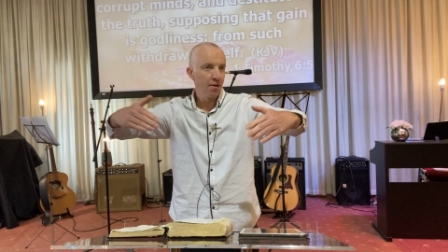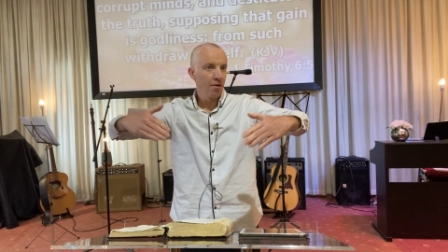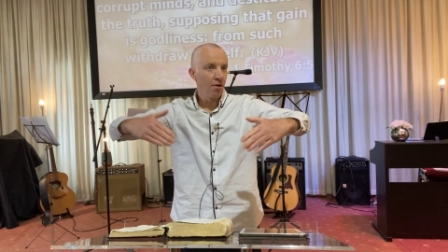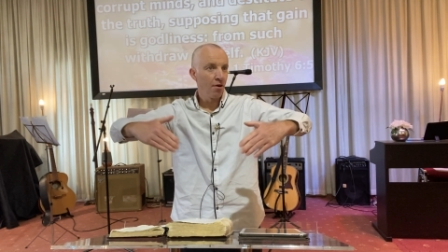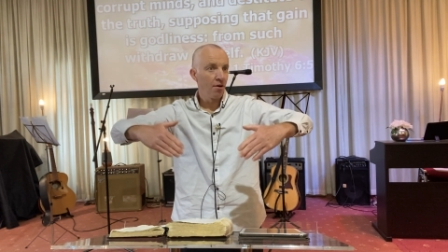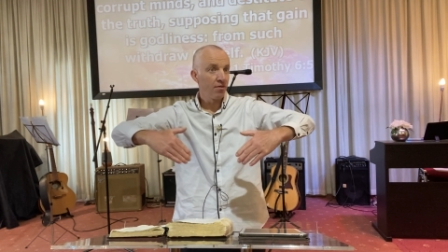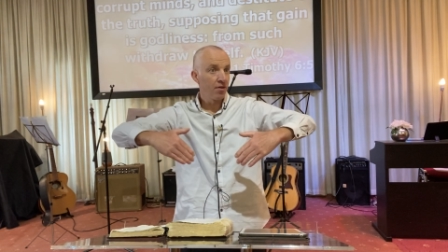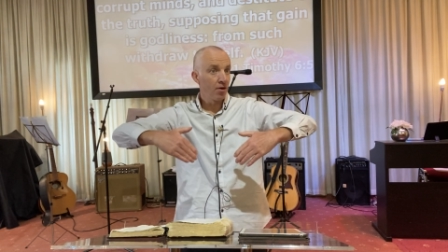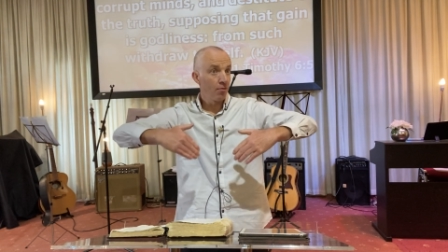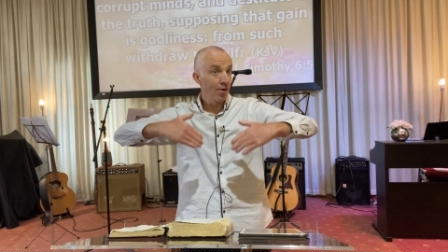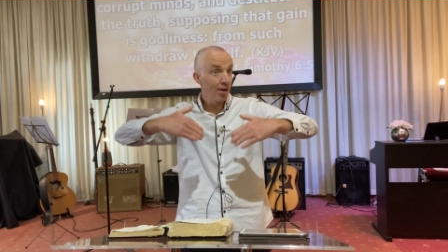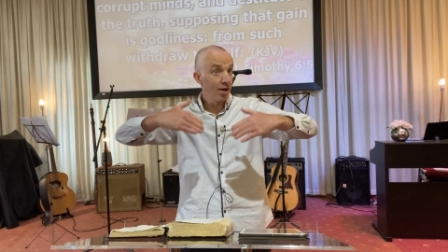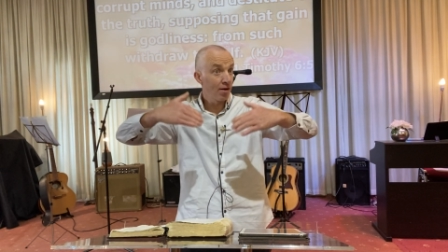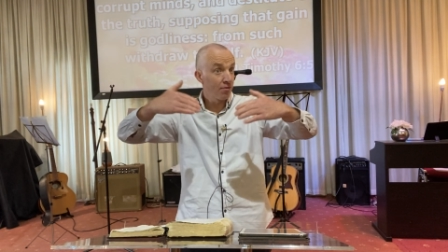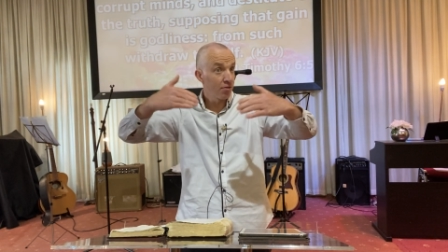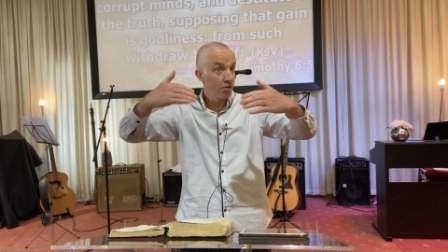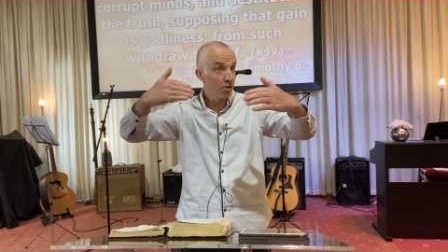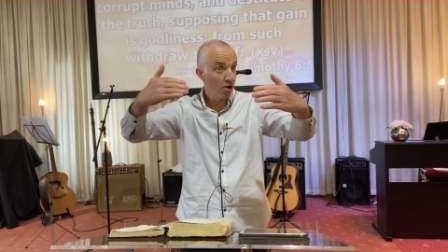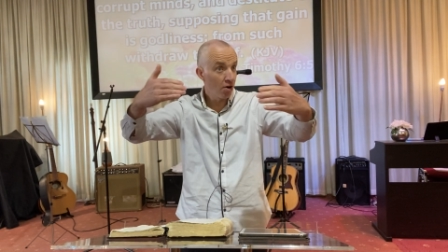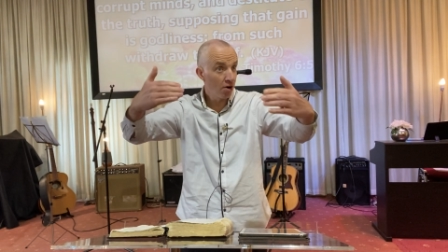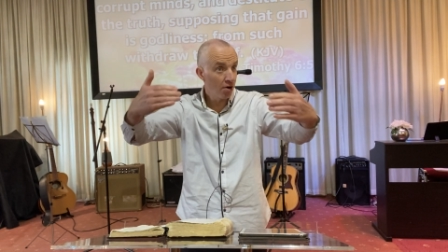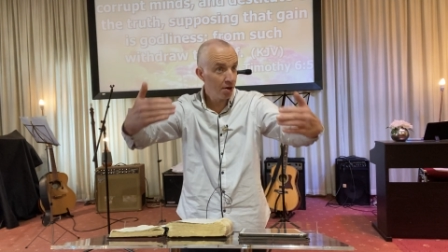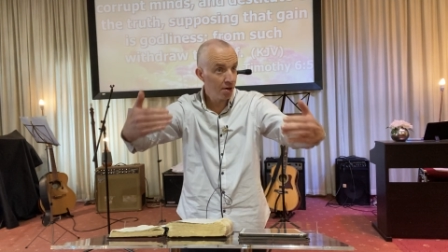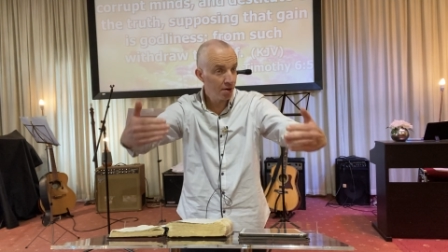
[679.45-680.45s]
of the will of
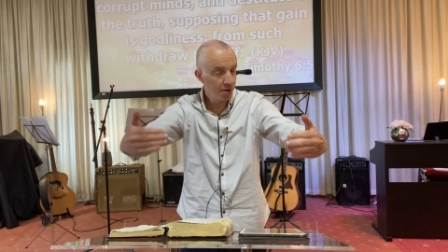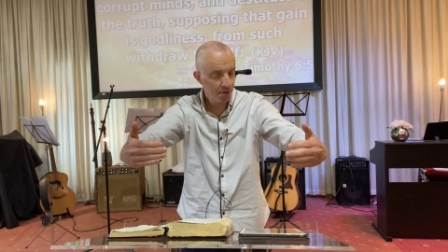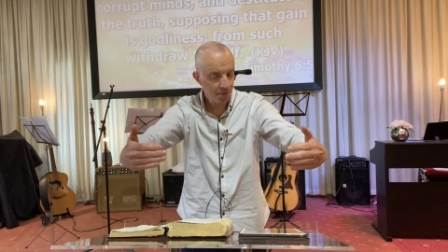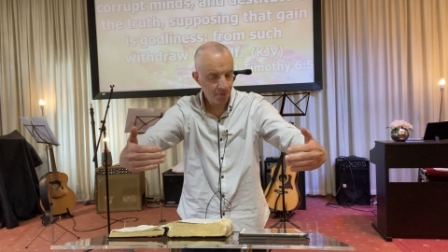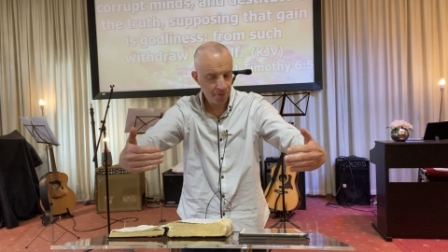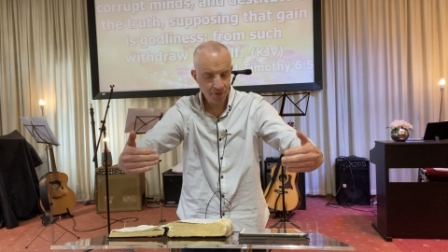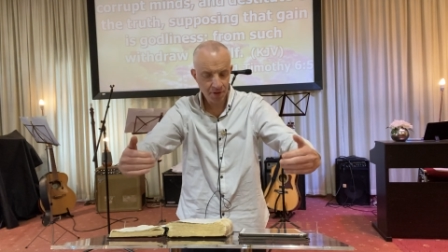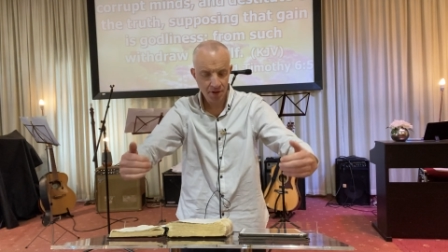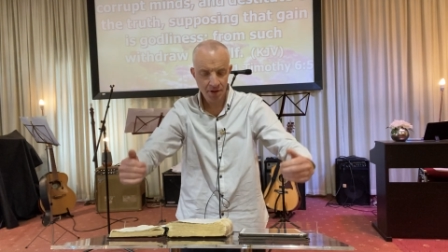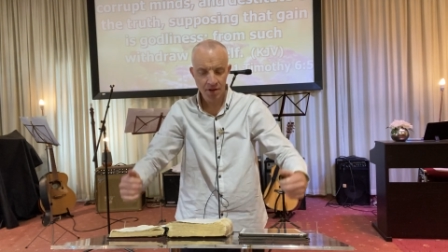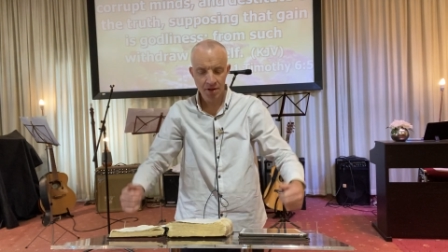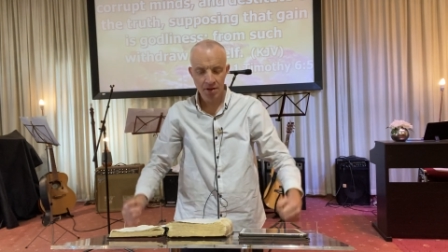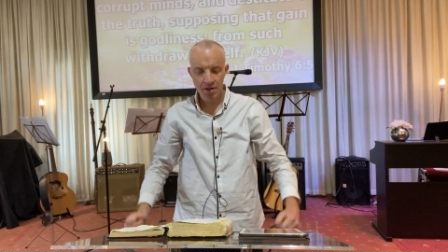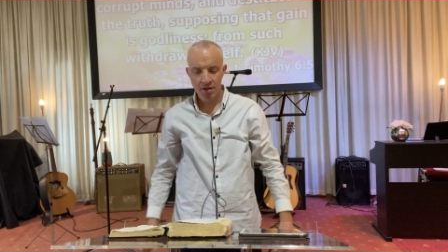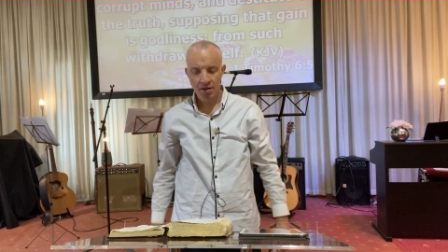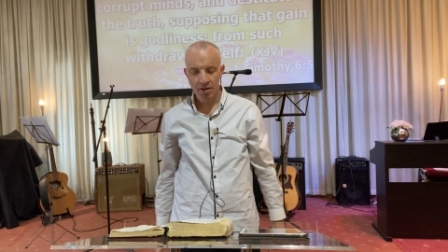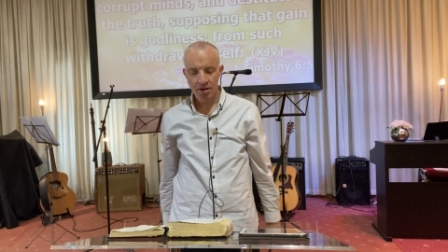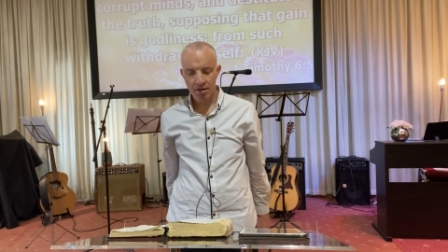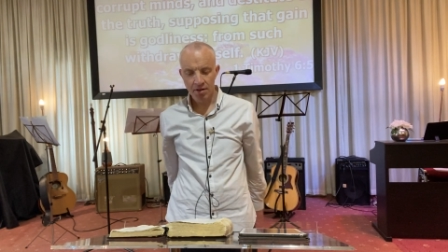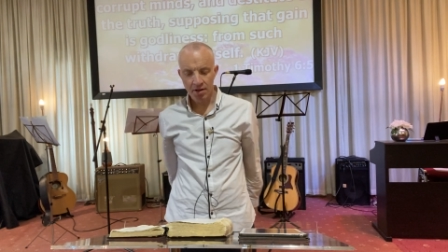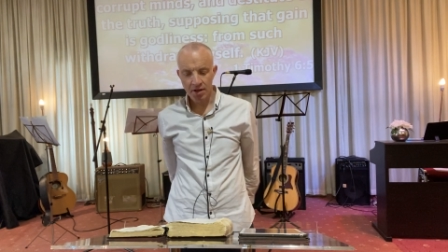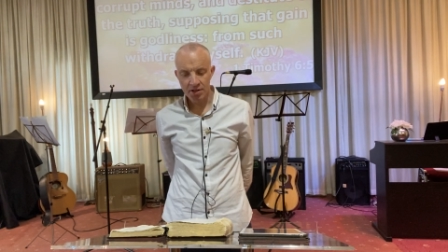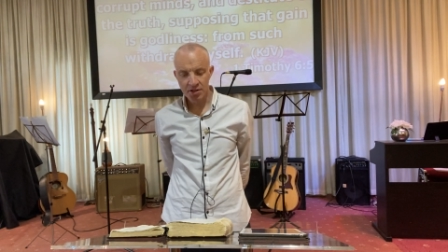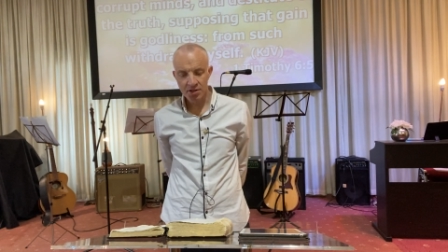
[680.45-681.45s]
God.
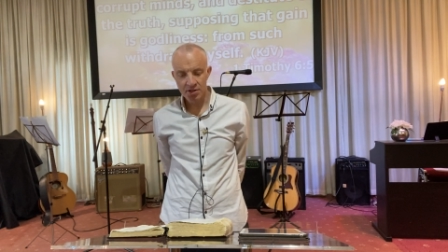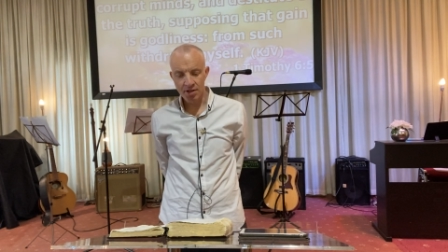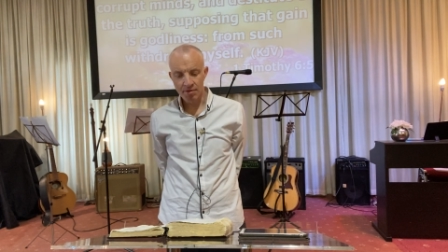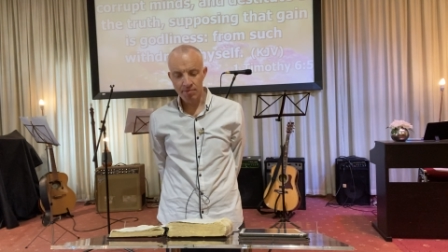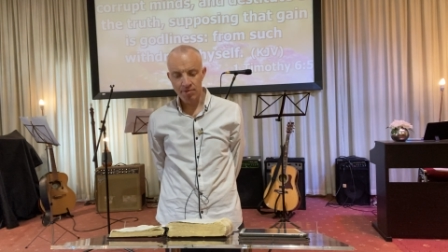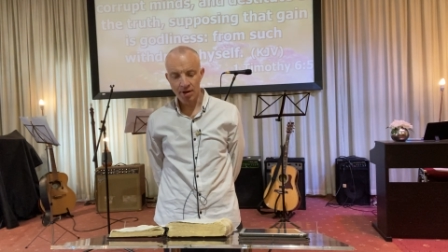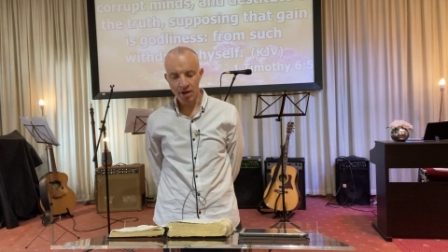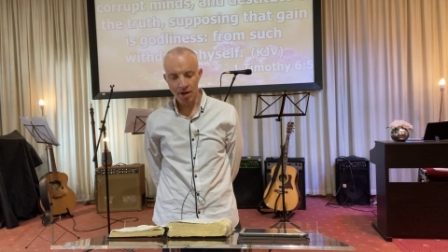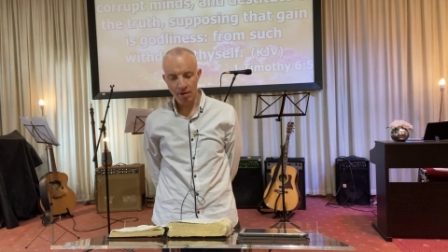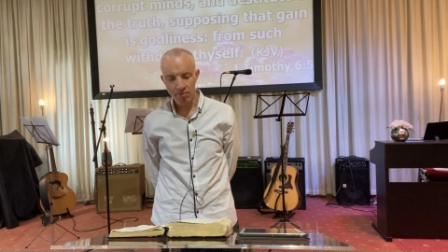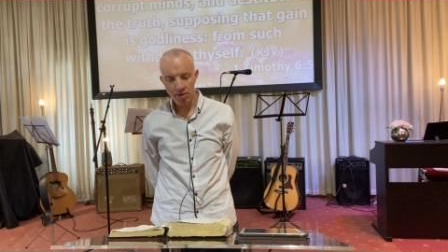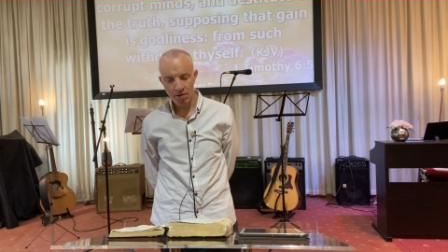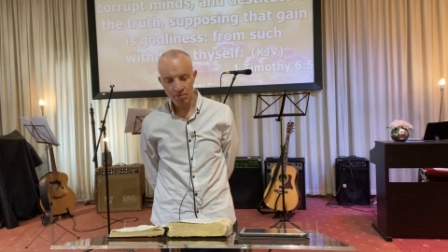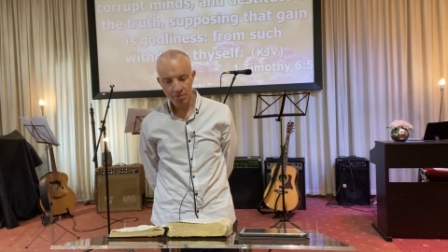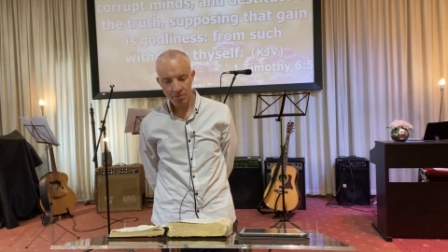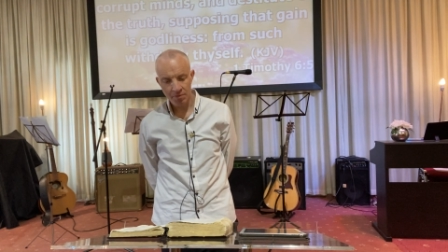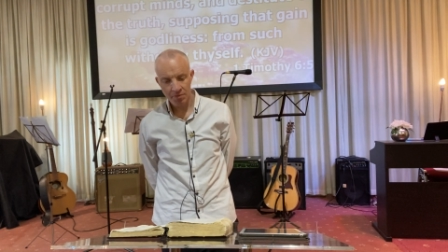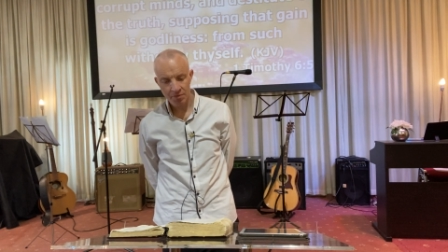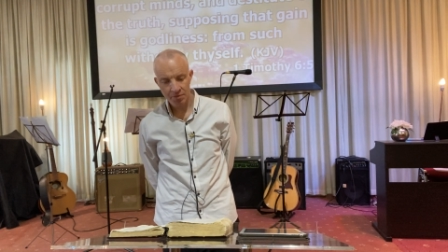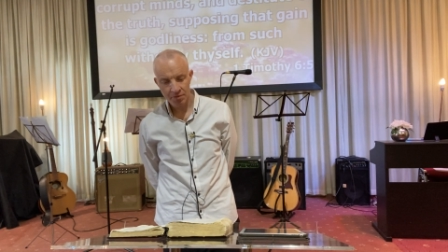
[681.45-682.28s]
That's the problem.